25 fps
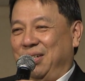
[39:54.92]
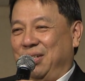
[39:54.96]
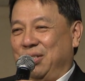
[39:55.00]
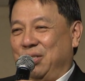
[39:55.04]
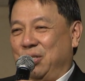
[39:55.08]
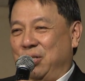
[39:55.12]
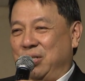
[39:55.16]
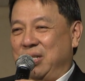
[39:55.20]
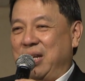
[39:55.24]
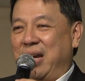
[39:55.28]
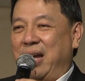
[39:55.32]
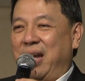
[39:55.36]

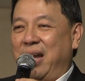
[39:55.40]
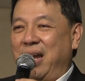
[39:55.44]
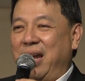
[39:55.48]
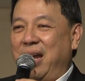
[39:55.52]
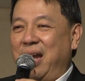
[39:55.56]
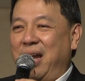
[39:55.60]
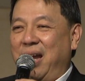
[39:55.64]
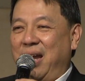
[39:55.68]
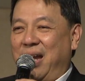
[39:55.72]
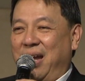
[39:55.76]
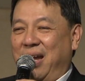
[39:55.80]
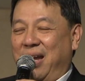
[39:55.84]

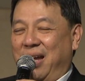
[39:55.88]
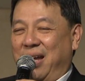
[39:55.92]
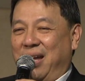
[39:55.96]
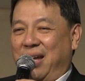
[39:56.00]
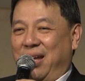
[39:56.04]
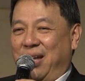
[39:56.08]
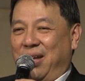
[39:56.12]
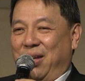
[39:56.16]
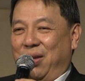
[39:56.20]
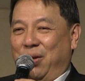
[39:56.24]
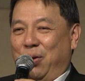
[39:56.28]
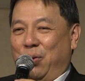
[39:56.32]
Today,
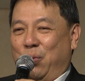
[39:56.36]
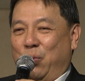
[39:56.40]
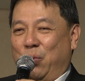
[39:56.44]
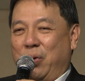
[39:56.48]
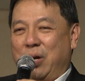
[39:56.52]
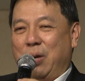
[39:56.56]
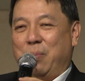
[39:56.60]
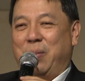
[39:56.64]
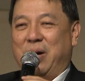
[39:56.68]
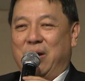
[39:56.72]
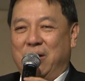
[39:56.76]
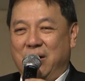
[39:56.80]

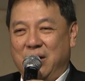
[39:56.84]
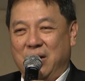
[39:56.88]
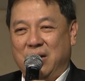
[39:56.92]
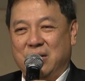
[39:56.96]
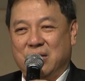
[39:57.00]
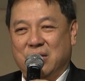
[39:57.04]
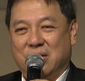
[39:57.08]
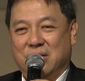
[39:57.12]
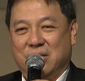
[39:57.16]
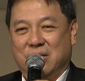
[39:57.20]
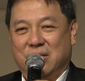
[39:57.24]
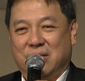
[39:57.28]
what about
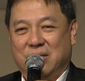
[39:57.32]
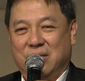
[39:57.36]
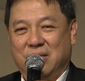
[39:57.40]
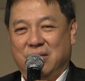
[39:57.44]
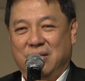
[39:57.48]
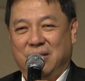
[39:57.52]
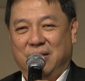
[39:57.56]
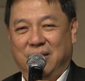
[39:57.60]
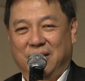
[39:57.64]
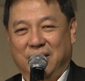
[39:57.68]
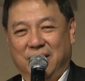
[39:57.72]
us?